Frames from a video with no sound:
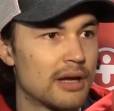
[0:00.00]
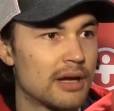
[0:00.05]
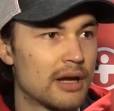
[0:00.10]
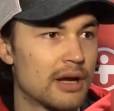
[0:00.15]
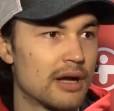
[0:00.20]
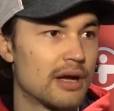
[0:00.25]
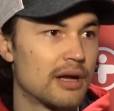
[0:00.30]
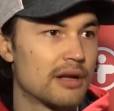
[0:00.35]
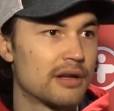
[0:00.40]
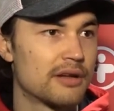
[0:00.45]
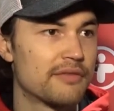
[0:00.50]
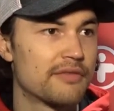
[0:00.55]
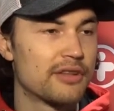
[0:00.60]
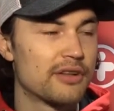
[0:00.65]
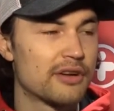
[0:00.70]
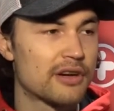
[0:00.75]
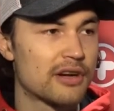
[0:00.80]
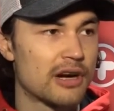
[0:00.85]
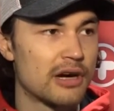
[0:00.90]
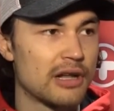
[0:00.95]
uh, if you
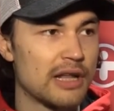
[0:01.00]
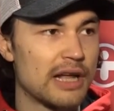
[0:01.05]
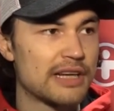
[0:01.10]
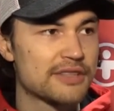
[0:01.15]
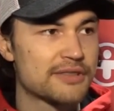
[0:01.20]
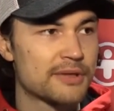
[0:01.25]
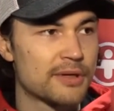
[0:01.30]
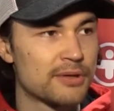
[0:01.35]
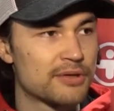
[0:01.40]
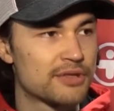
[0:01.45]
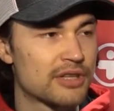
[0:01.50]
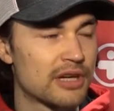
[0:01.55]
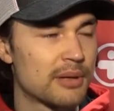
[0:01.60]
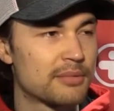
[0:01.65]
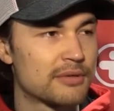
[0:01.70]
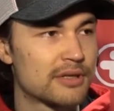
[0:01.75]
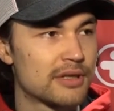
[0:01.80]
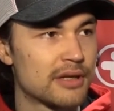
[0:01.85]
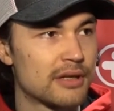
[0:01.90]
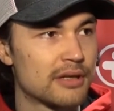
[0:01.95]
look at our last road
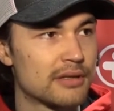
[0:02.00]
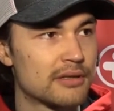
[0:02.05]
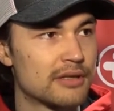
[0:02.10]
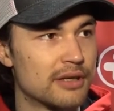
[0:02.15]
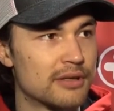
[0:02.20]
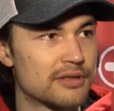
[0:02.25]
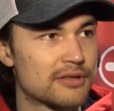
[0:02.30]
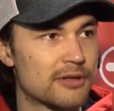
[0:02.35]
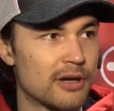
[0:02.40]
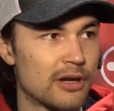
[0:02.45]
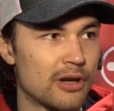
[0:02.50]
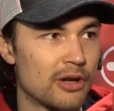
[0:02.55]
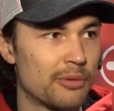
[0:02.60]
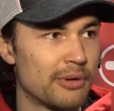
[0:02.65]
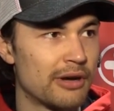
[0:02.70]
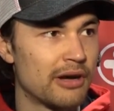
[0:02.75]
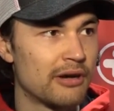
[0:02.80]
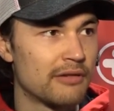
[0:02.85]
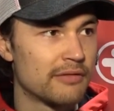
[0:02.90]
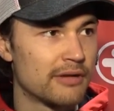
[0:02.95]
trip to you know Toronto,
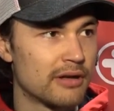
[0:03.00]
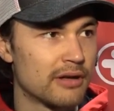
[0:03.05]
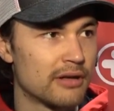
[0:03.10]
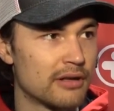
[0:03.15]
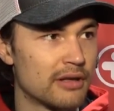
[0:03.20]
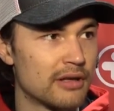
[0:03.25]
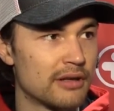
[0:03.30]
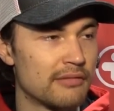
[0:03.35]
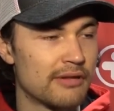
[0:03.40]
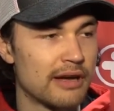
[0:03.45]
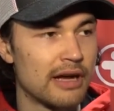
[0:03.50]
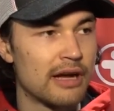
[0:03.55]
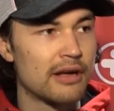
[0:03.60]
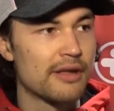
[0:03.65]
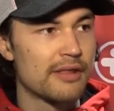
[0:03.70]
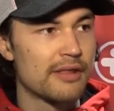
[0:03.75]
Belleville, and Laval,